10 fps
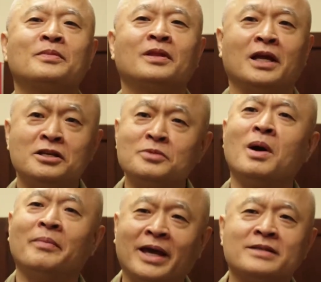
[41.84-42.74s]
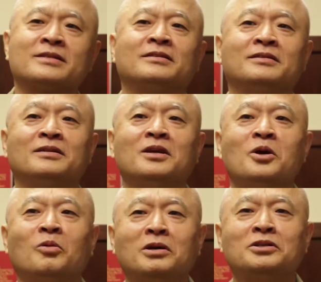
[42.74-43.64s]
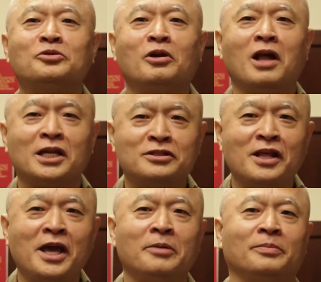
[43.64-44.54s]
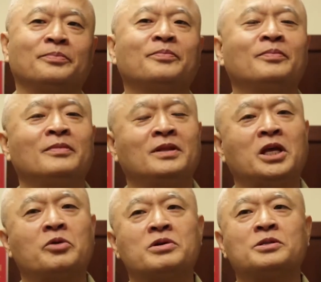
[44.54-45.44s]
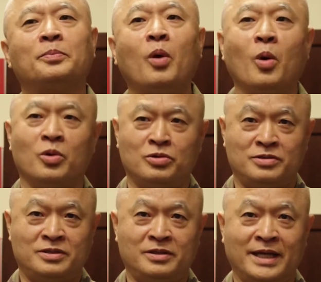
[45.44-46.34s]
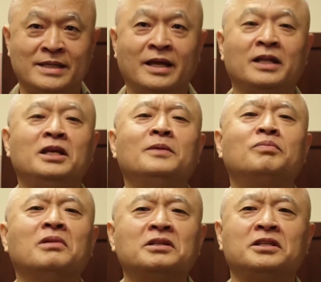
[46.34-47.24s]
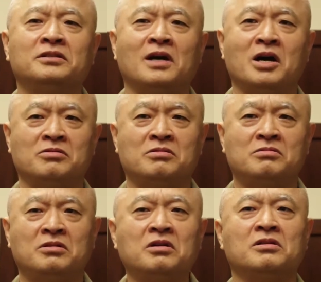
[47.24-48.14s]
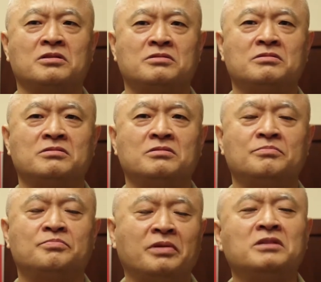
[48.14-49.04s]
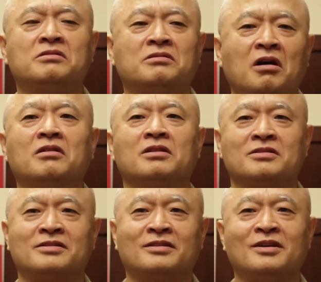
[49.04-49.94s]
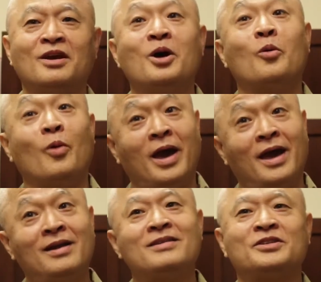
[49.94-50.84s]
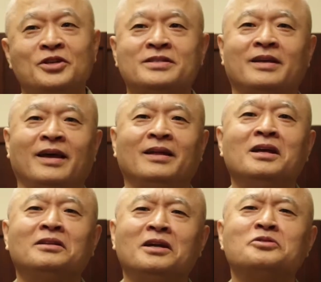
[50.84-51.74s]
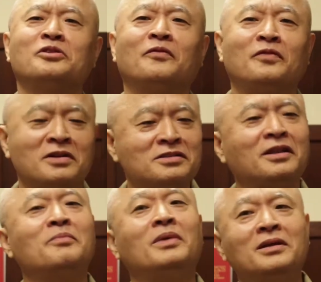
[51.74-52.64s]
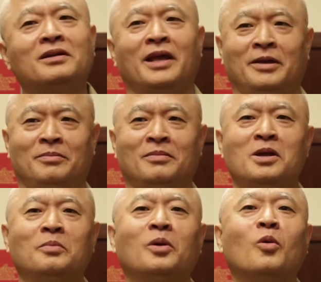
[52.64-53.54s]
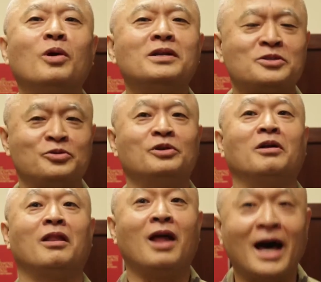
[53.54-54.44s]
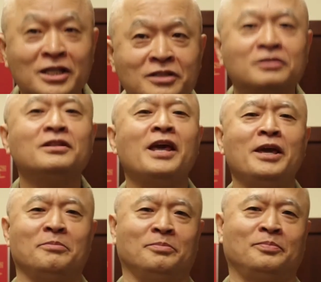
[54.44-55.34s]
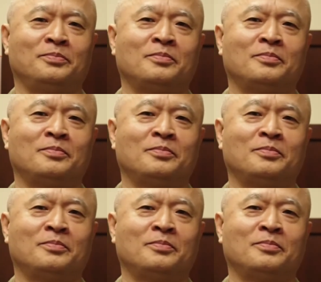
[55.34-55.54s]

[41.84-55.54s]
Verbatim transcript: Then his mom asked, what is your last name? There was a pause, and then he blurted out, Douglas, Brent Douglas. Well, she said, that is your first and middle name, but what is your last name?